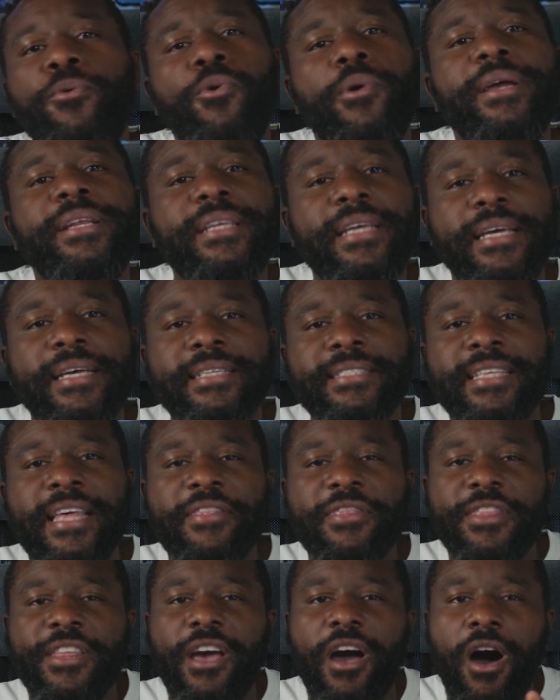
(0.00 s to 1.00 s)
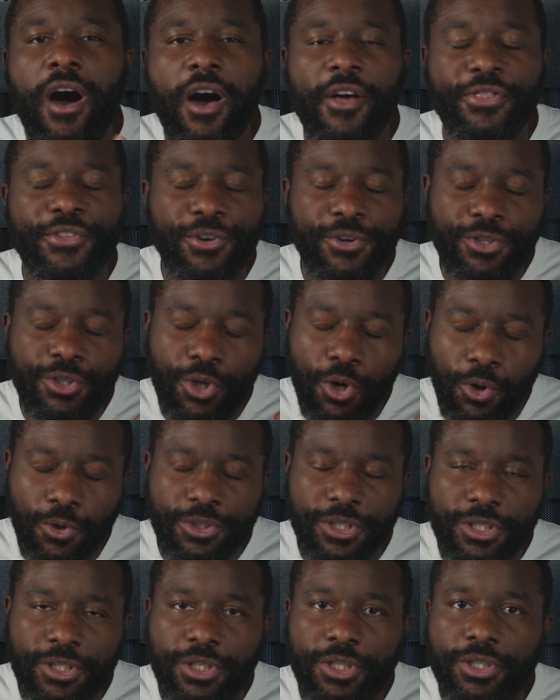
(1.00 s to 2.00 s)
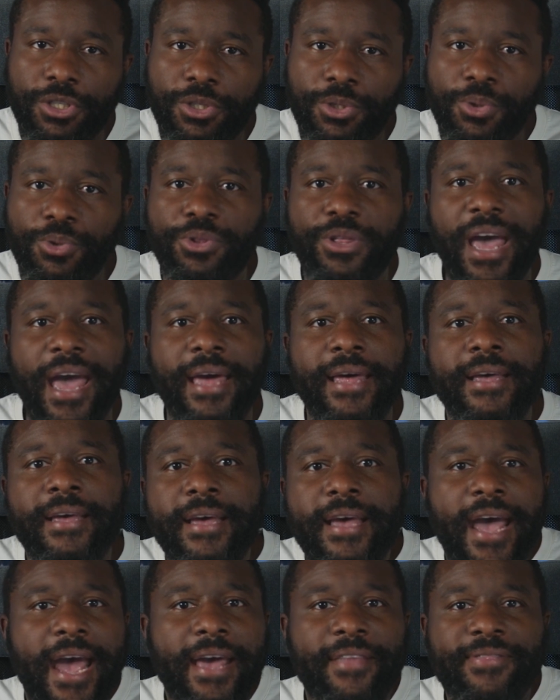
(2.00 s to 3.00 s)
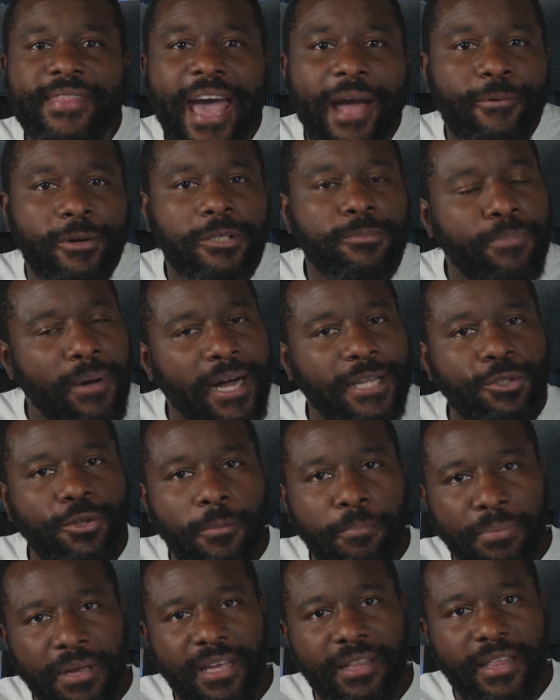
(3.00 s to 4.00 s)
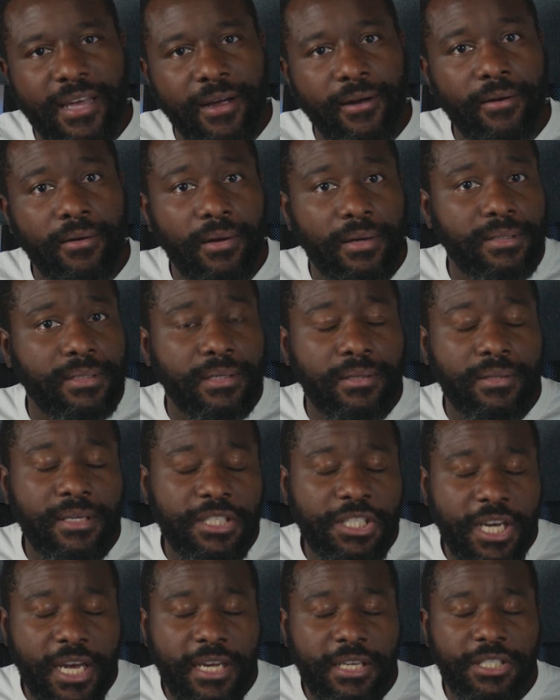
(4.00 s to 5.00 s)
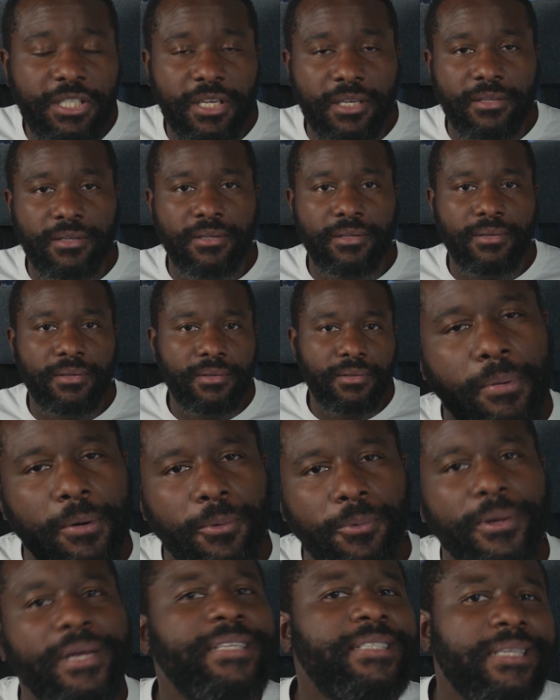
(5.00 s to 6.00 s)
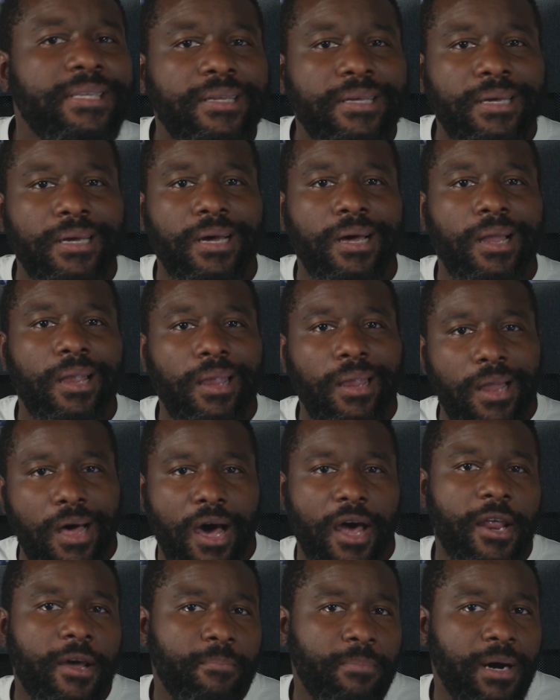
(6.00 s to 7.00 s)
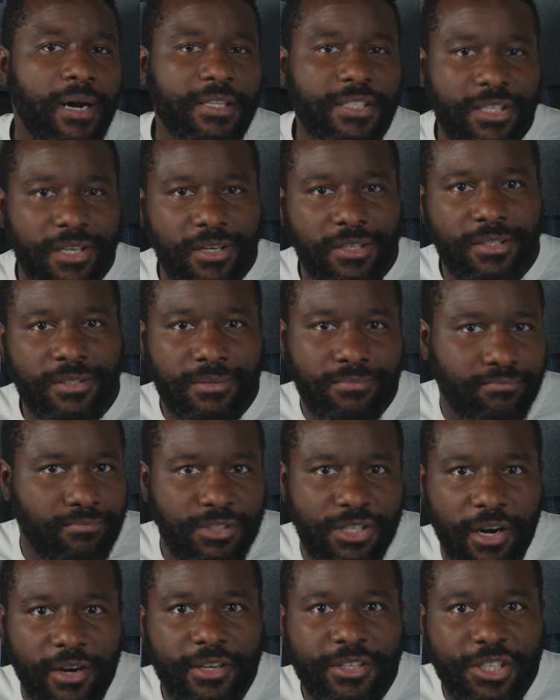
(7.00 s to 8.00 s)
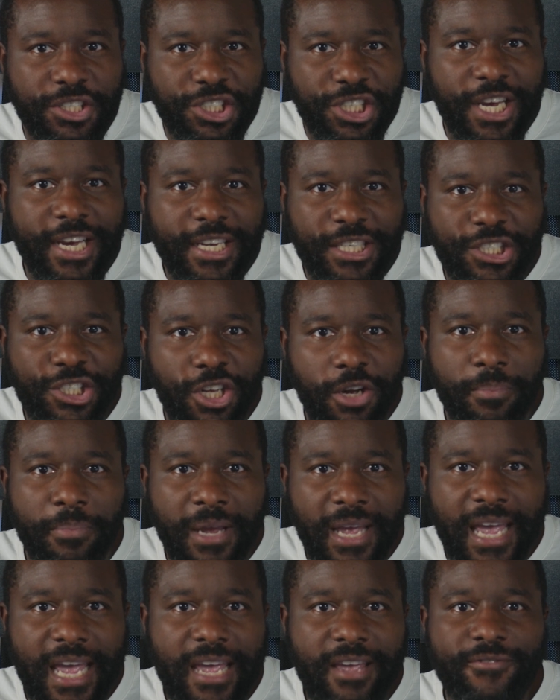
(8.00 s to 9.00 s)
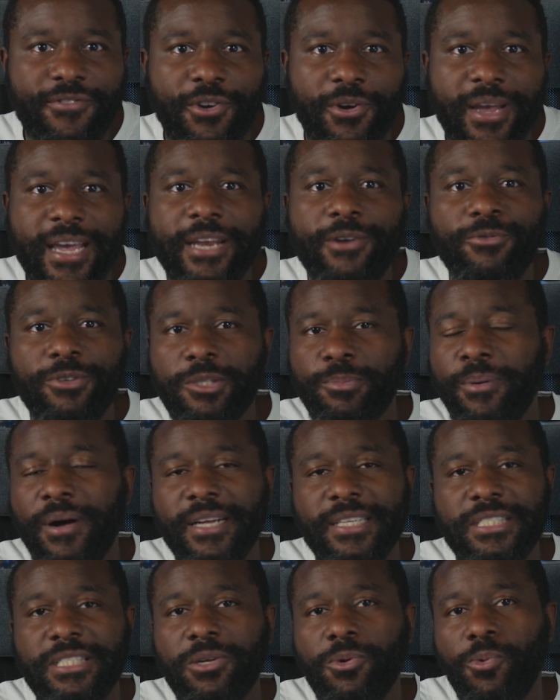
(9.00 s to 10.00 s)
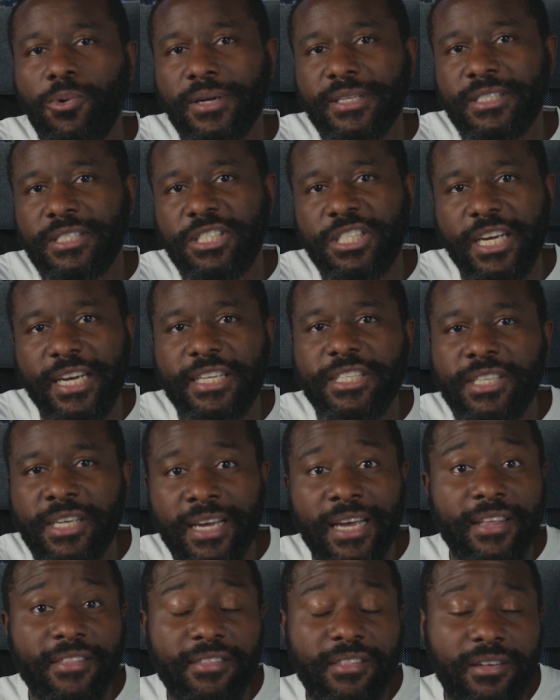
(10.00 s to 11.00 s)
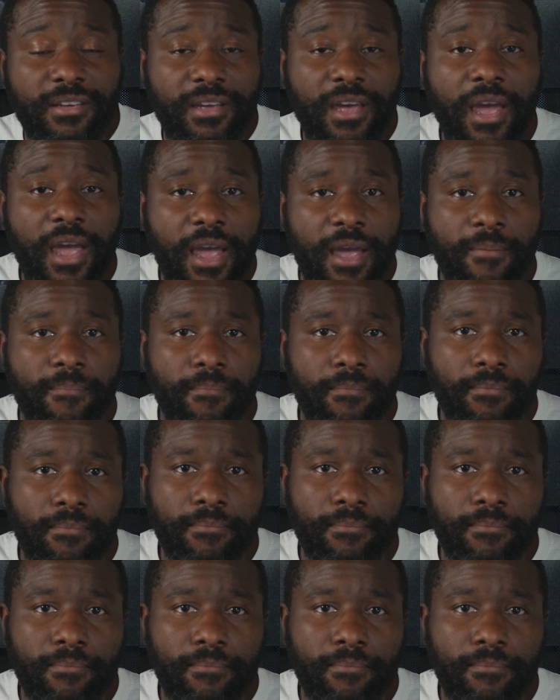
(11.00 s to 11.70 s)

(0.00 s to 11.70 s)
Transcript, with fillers: point is that the author told it to do that, and that response will be there until they change it. But recently, a lot of bots are starting to change their behavior in response to what's changing in the game.